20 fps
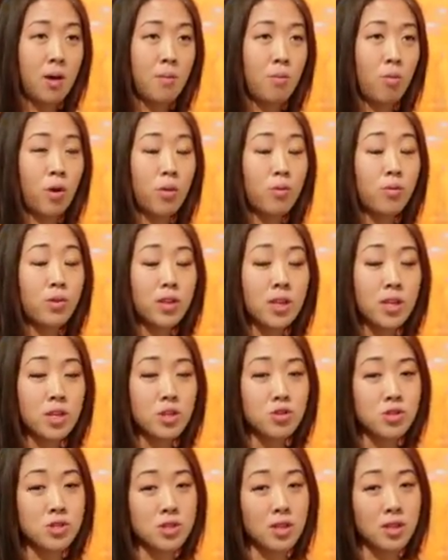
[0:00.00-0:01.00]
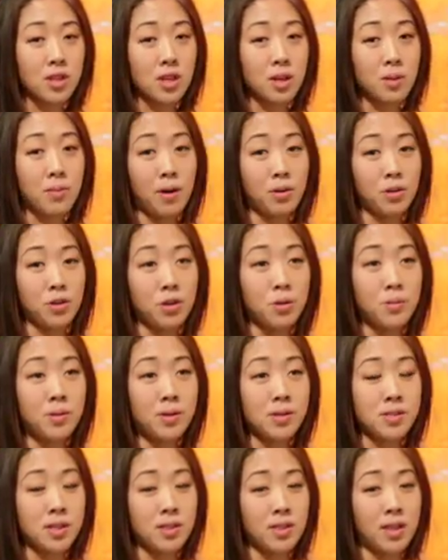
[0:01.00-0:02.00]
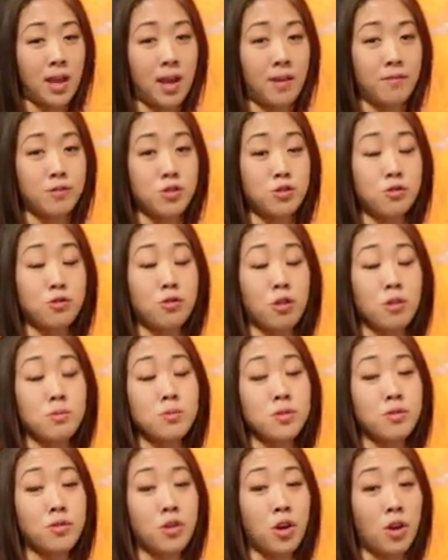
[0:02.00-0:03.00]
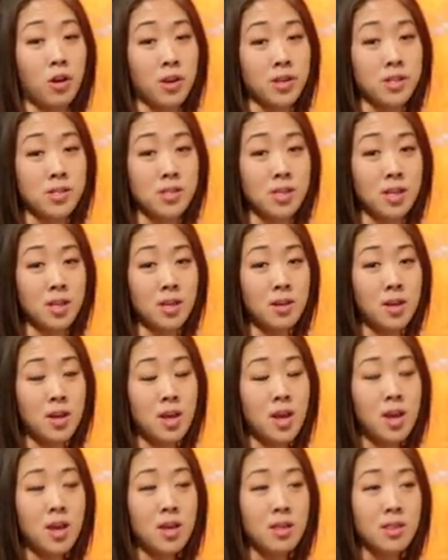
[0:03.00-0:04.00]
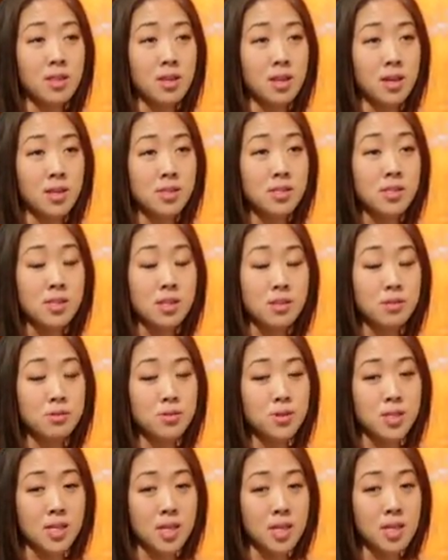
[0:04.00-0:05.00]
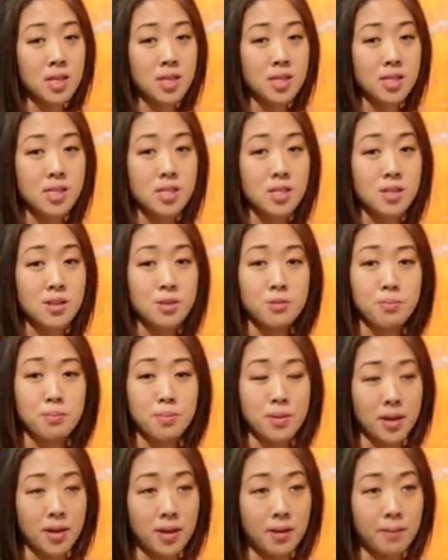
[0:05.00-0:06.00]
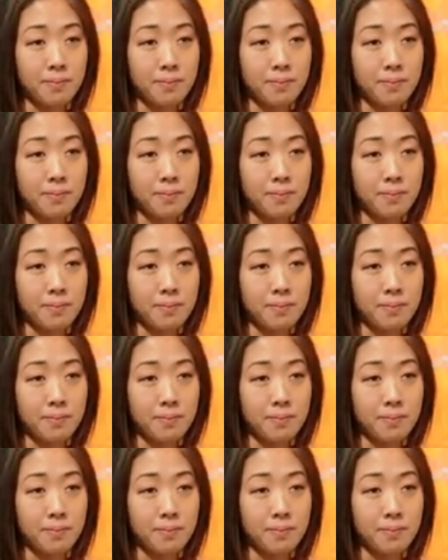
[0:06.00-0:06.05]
One really interesting thing about Cuba is that they have 2 forms of currency. the CUC and the CUP.